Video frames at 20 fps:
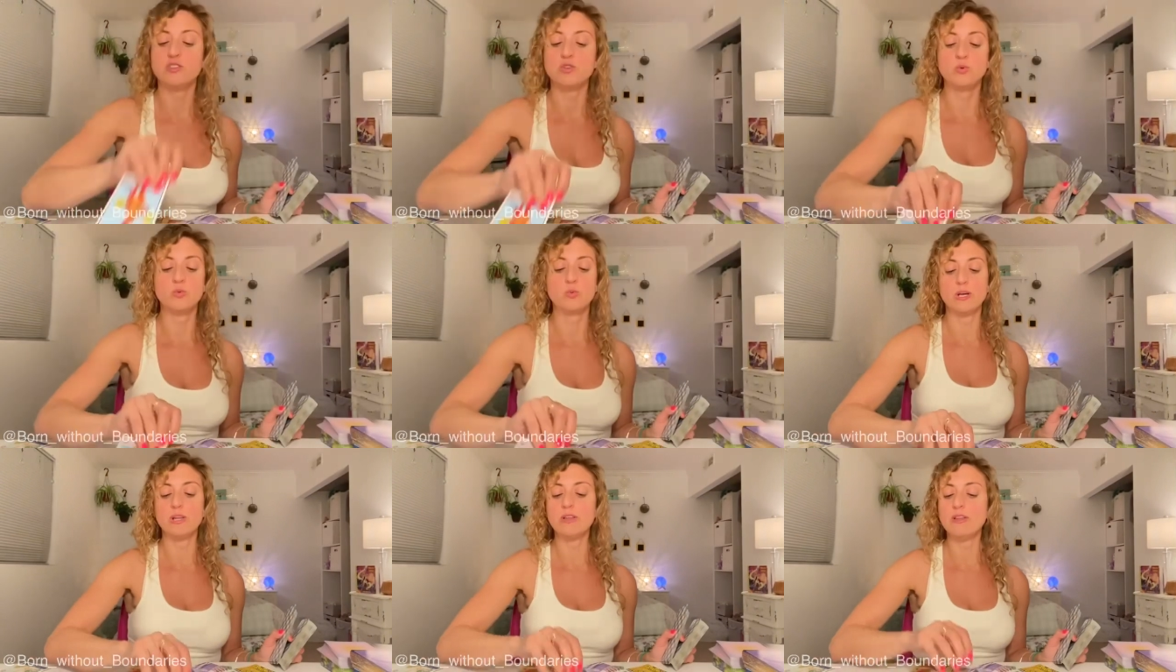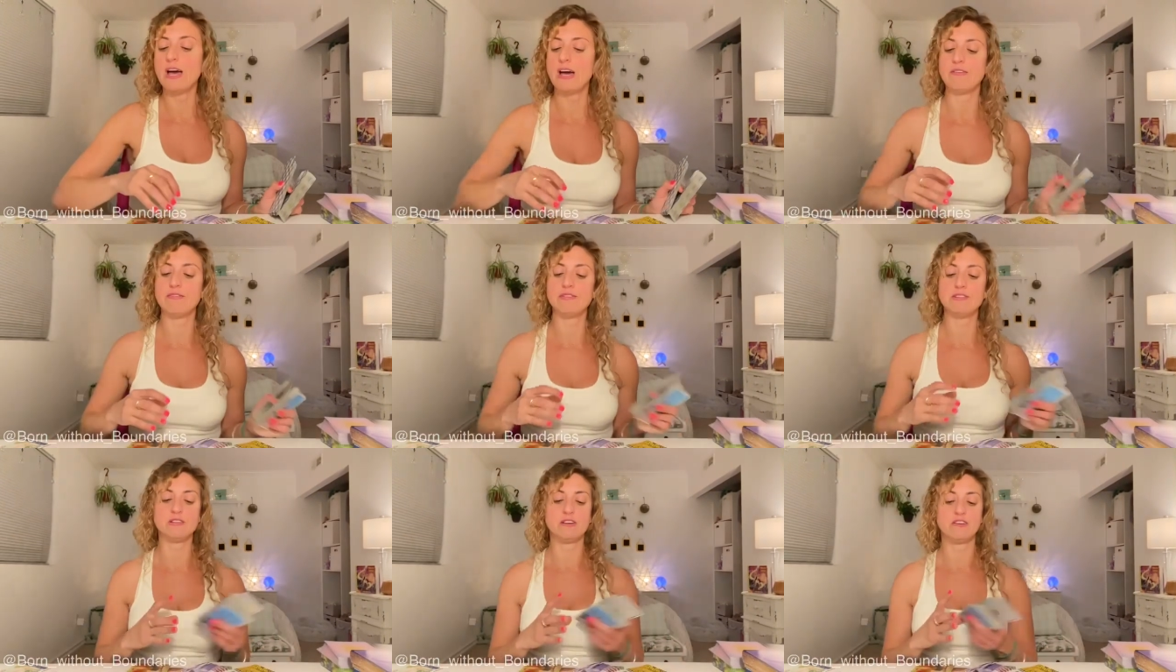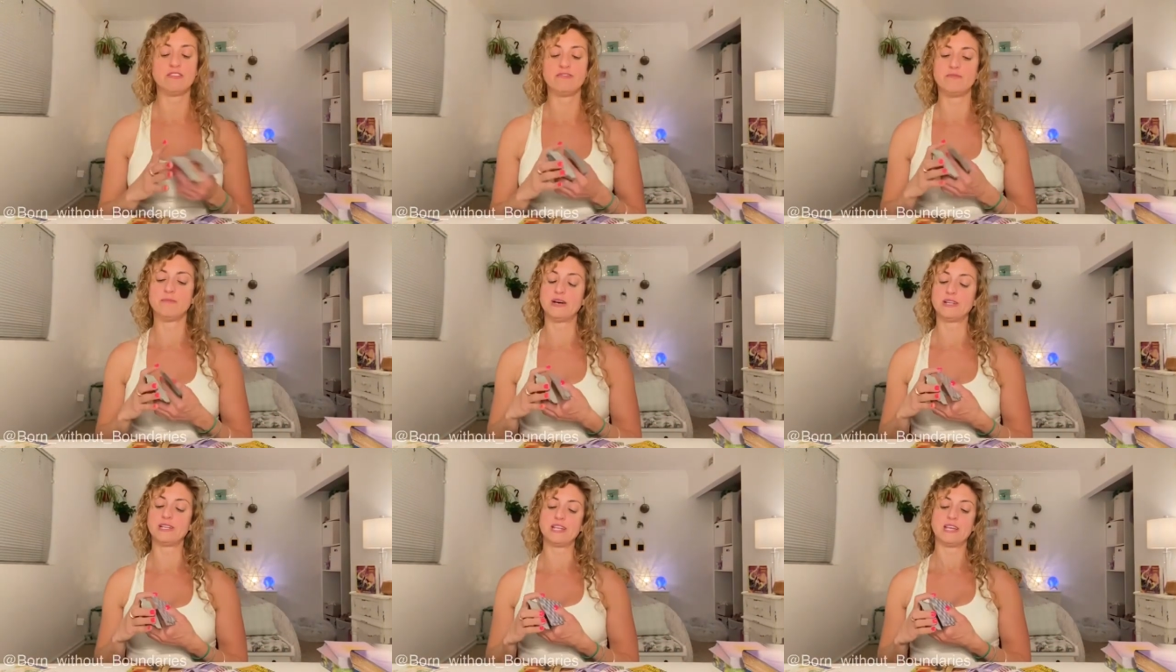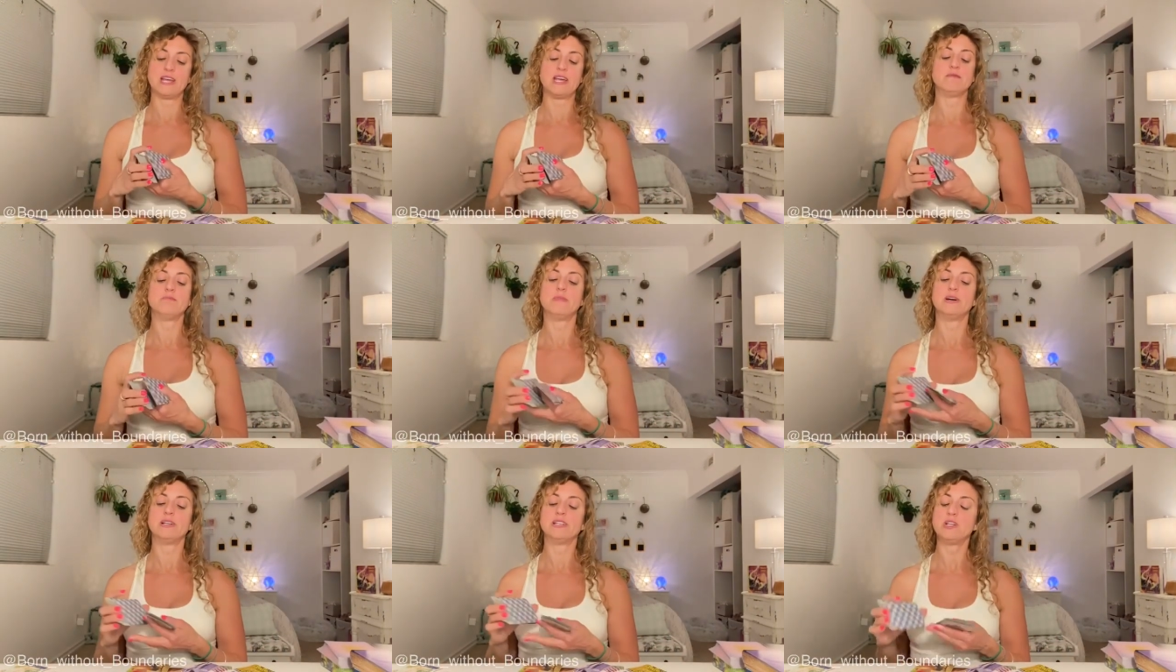you will have enough money
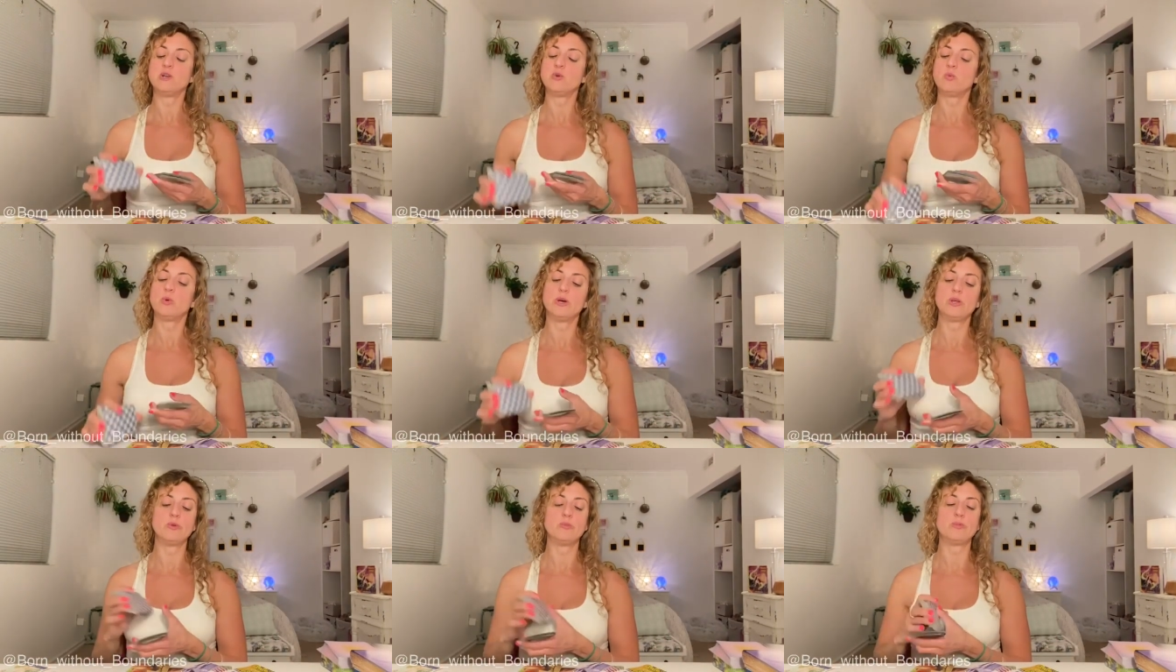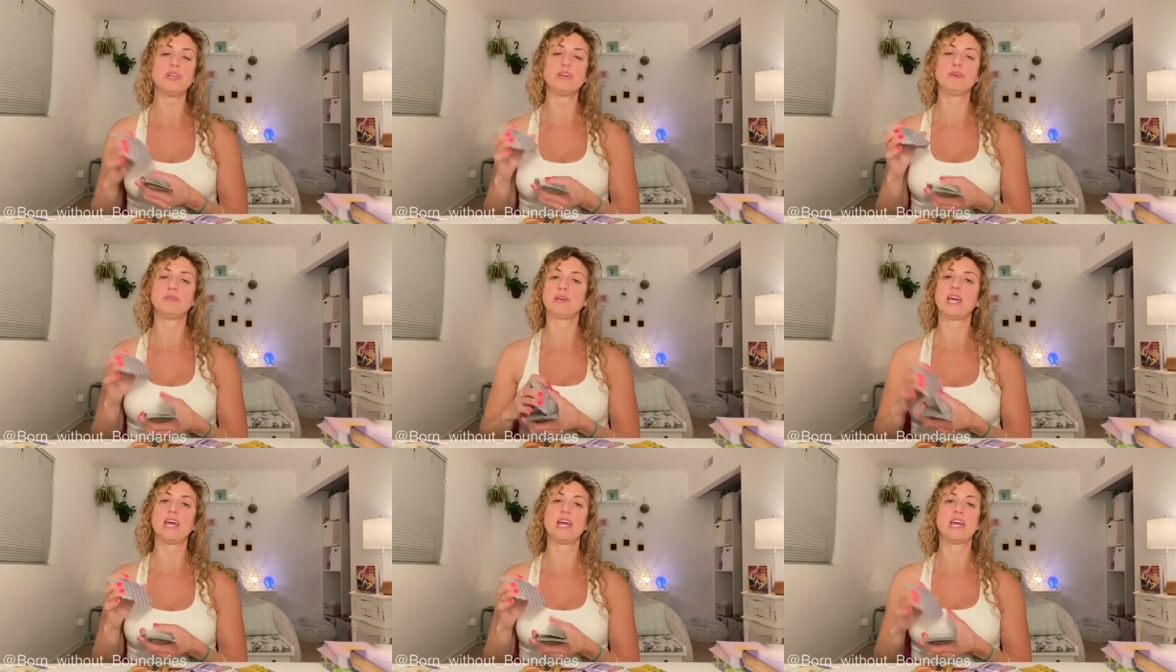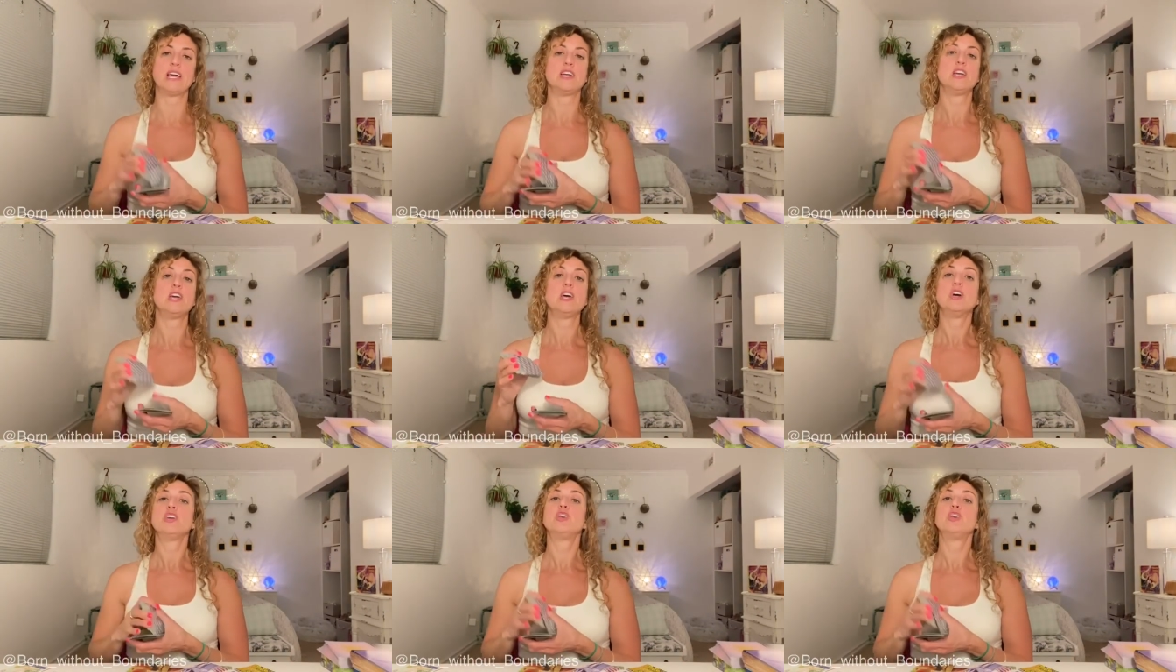and money will be okay.